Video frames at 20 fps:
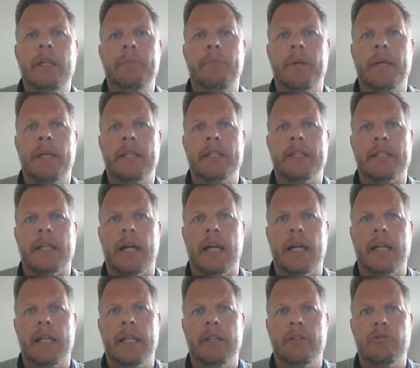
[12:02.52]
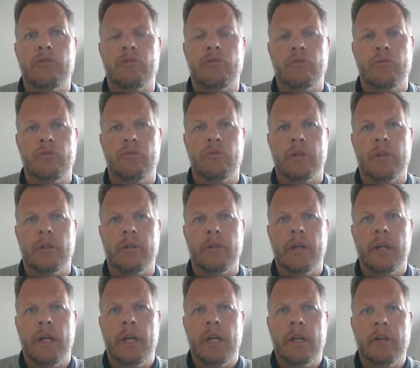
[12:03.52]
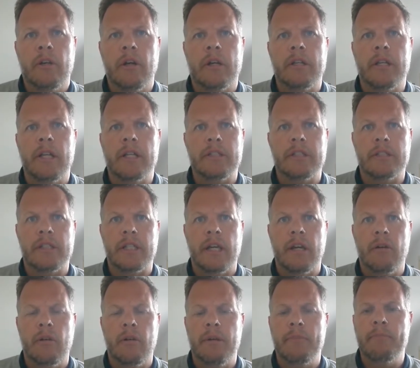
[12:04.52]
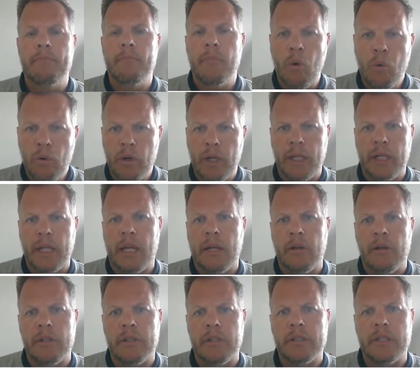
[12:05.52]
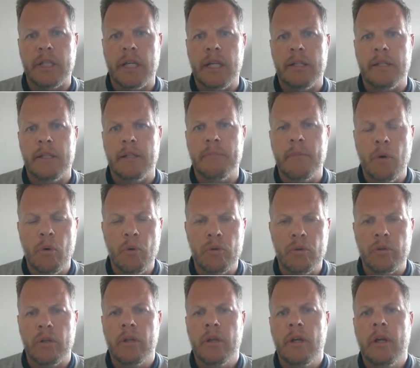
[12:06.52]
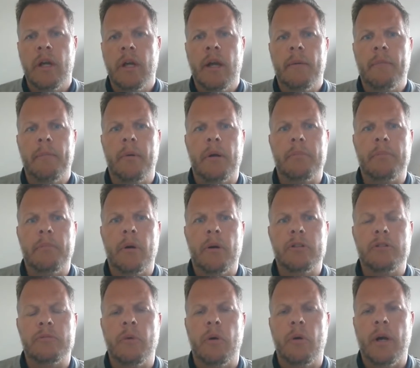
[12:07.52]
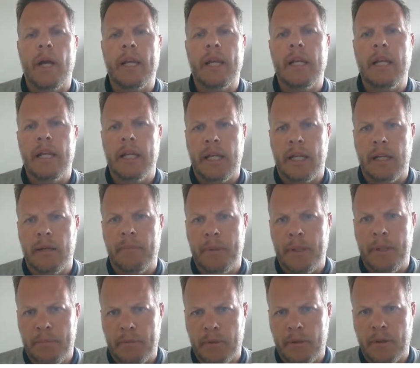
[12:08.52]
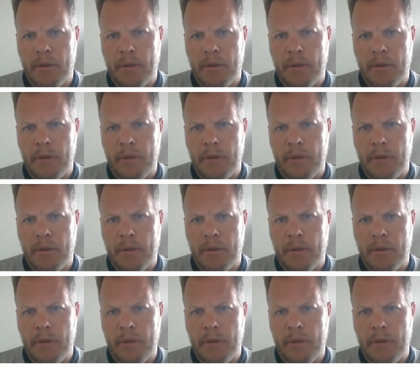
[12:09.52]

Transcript: insight into not necessarily molding and understand the mold, but much more analytical people.